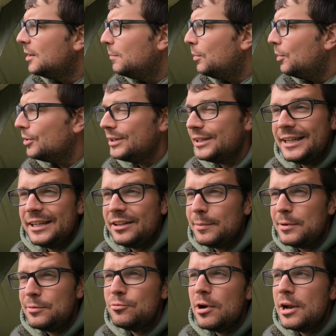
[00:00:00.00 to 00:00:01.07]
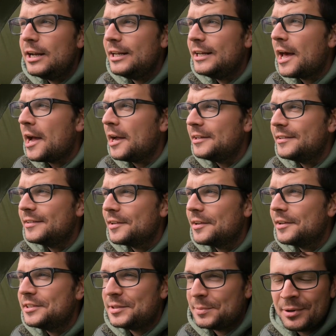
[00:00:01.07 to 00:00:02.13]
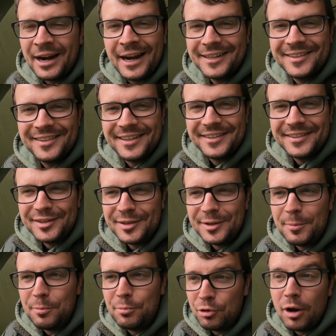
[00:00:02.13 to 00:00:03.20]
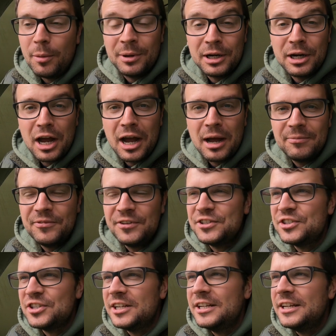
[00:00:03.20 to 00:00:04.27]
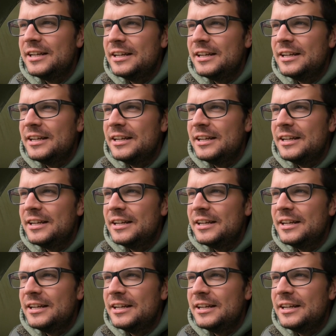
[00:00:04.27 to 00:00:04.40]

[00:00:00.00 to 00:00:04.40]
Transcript: But it's been really nice to practice proper carp fishing.